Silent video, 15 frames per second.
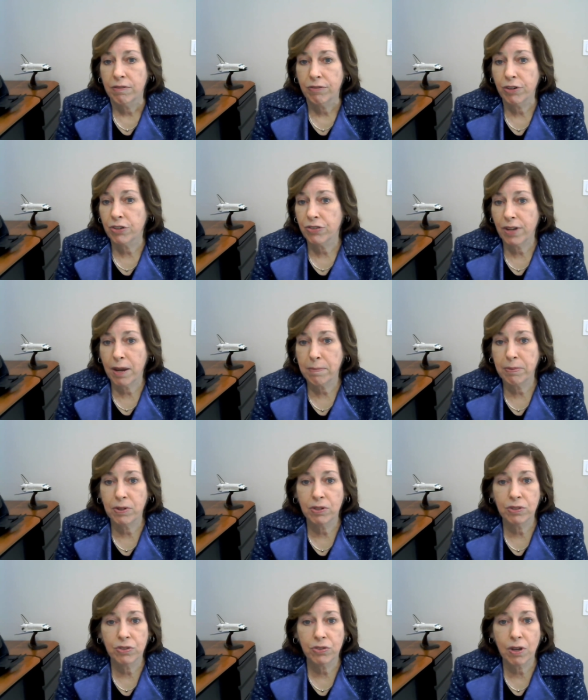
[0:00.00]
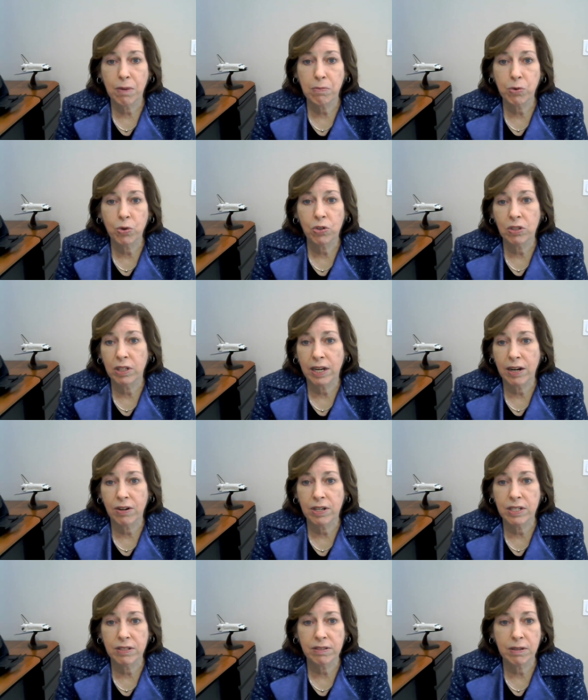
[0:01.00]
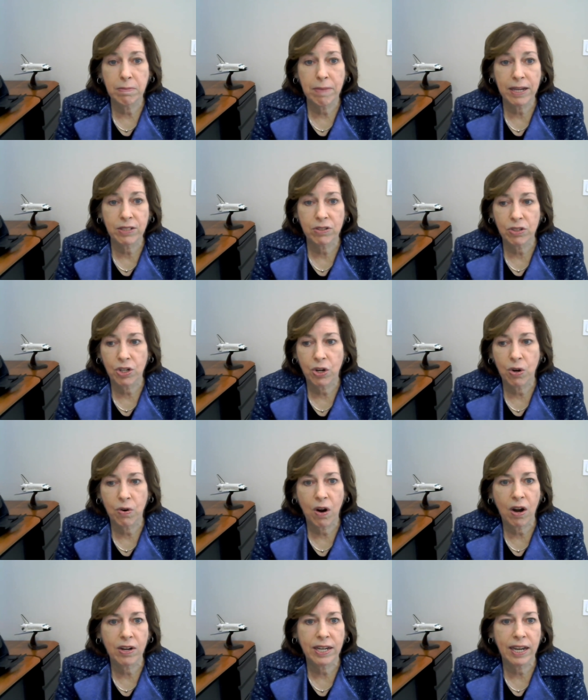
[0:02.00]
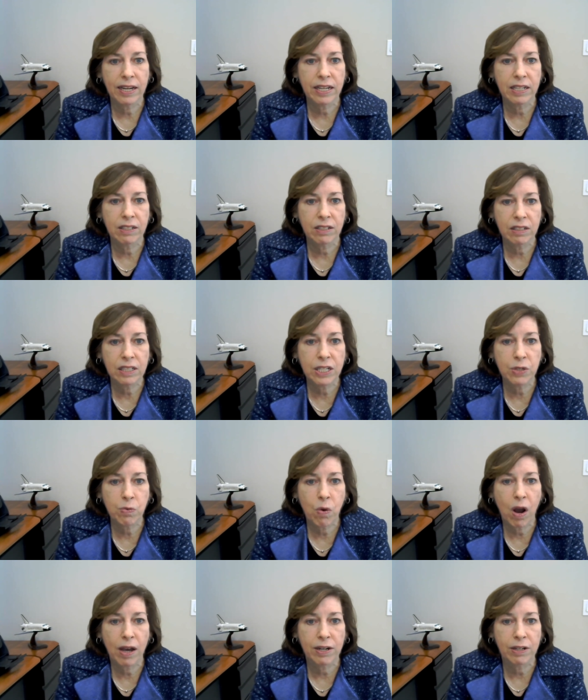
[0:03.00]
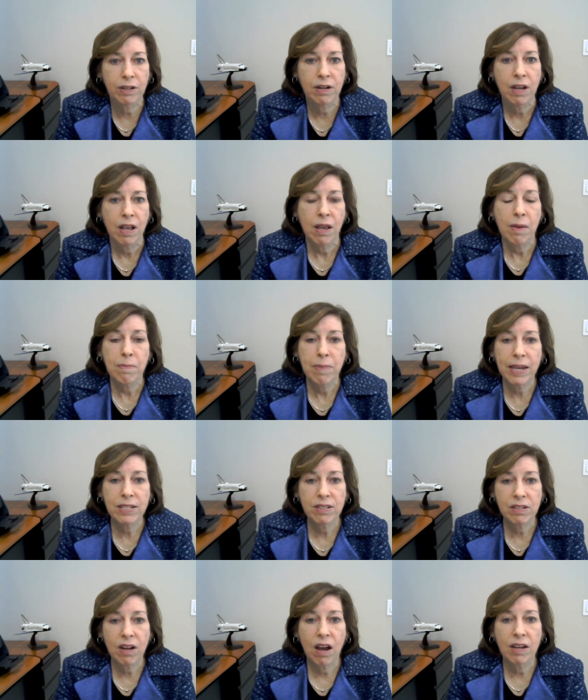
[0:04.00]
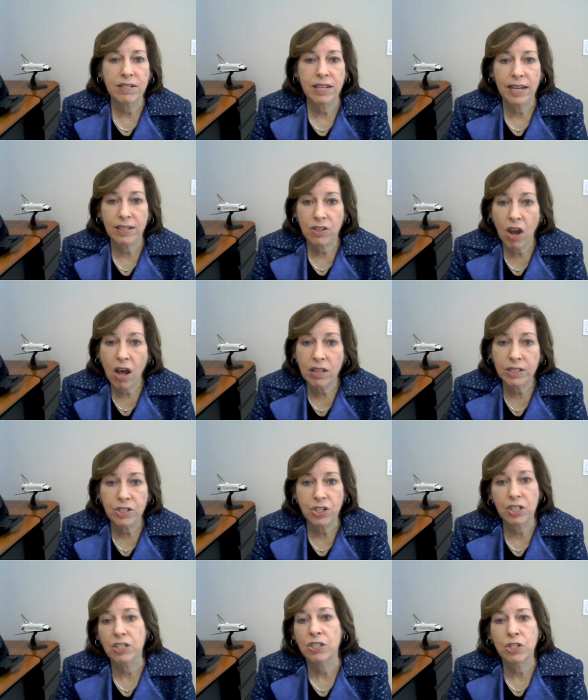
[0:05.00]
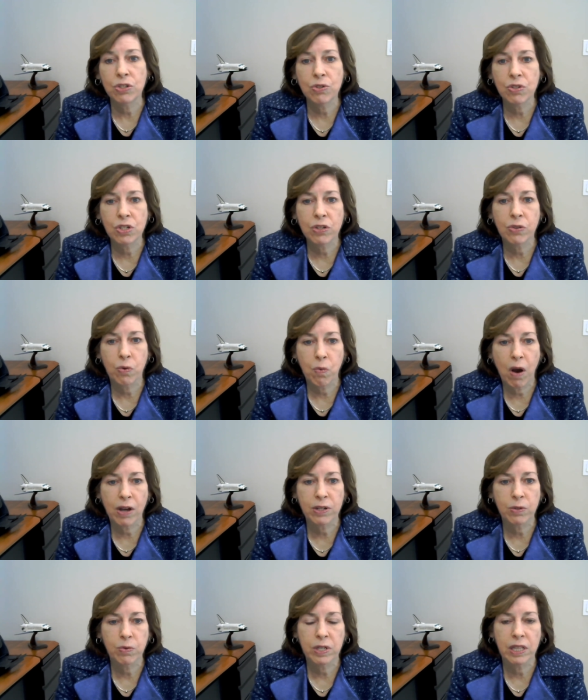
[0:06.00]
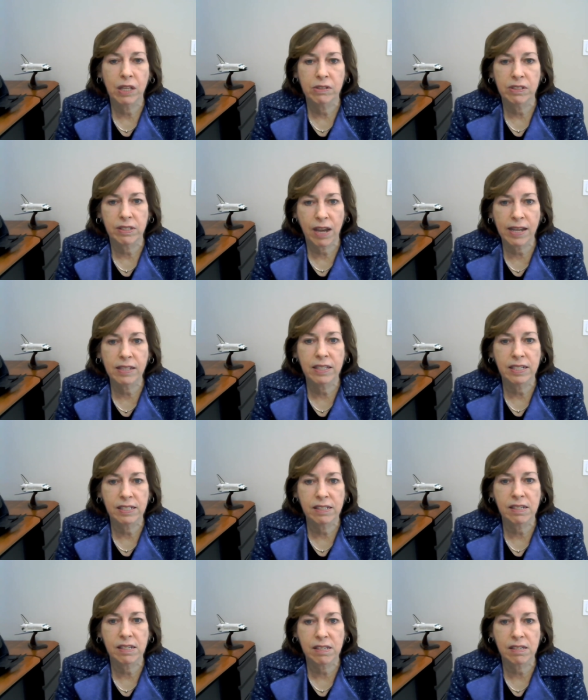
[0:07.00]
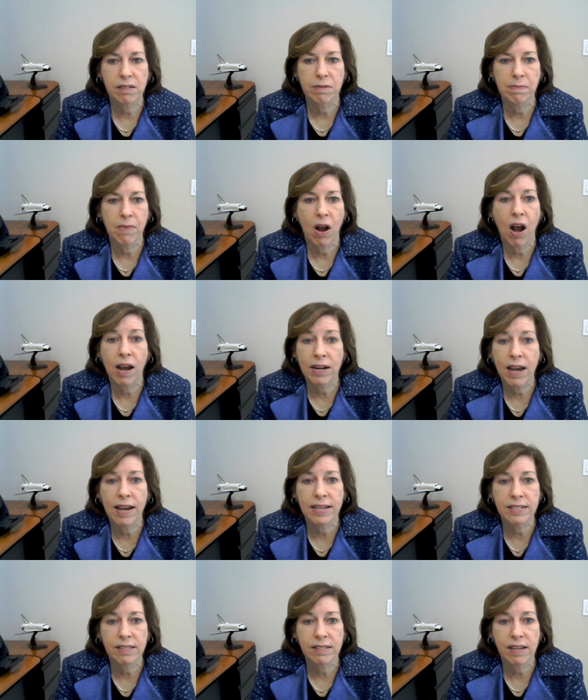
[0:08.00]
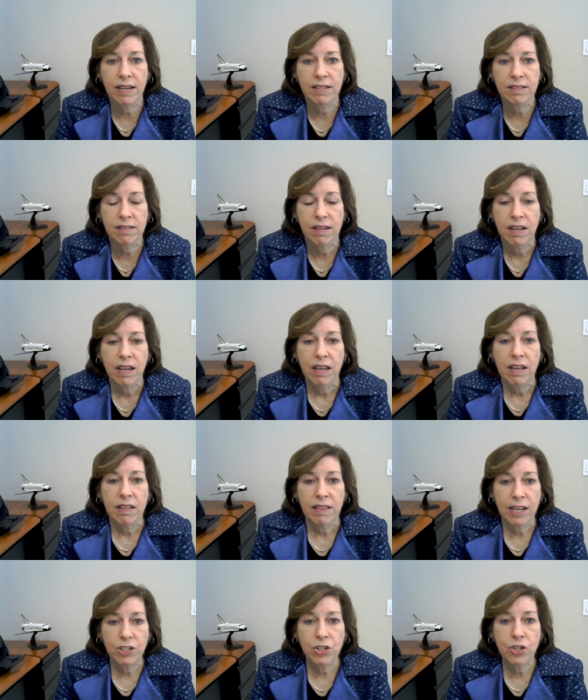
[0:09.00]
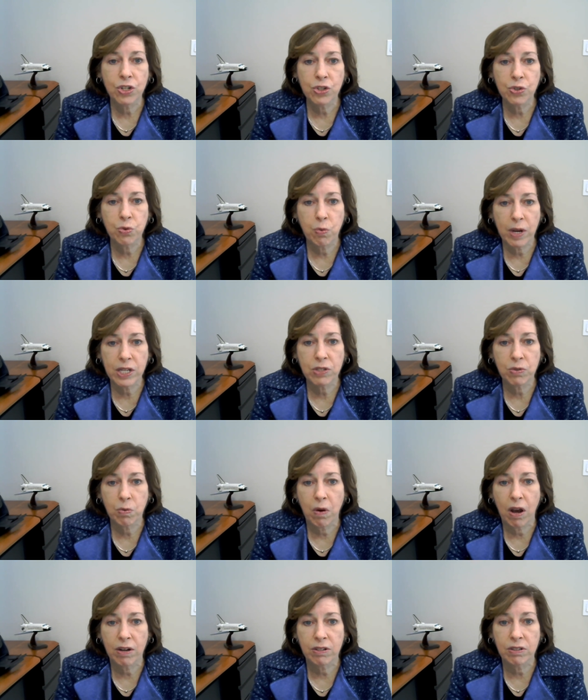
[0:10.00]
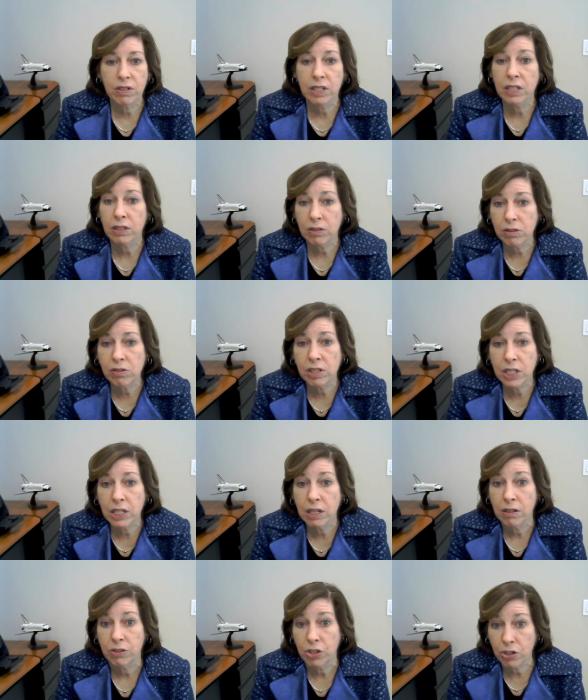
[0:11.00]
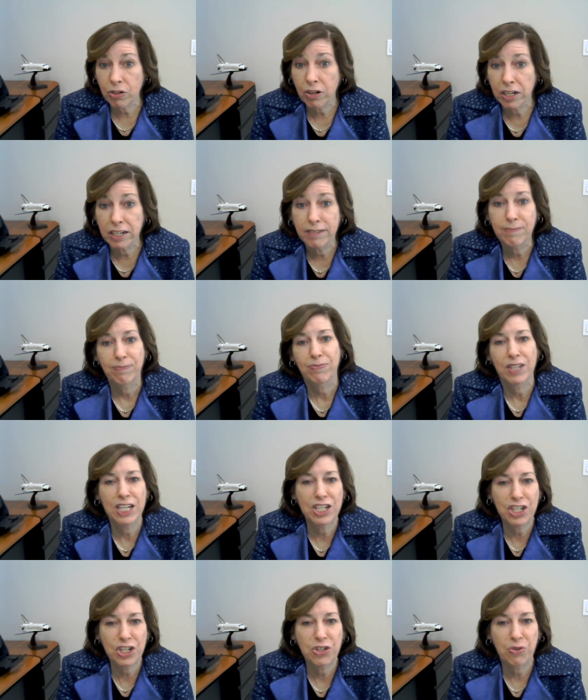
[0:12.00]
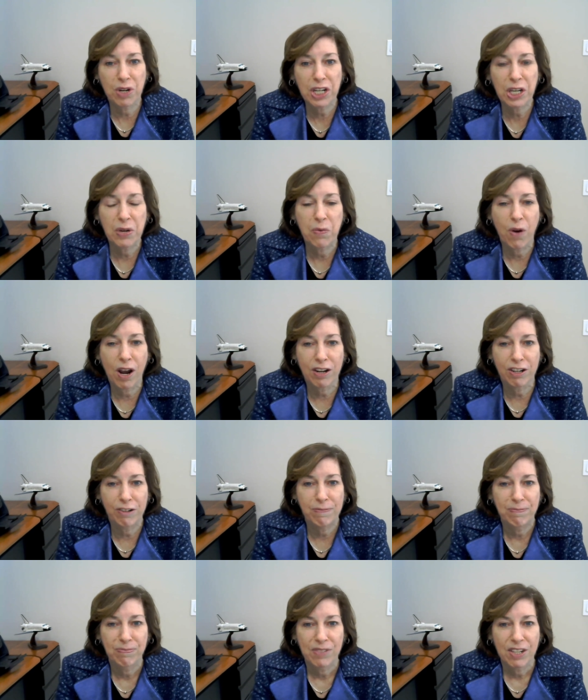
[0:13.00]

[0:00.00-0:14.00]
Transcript: For example, some rural areas in Mexico are getting clean water based on technology used in the water recycling system on ISS that turns wastewater, including urine, into drinking water.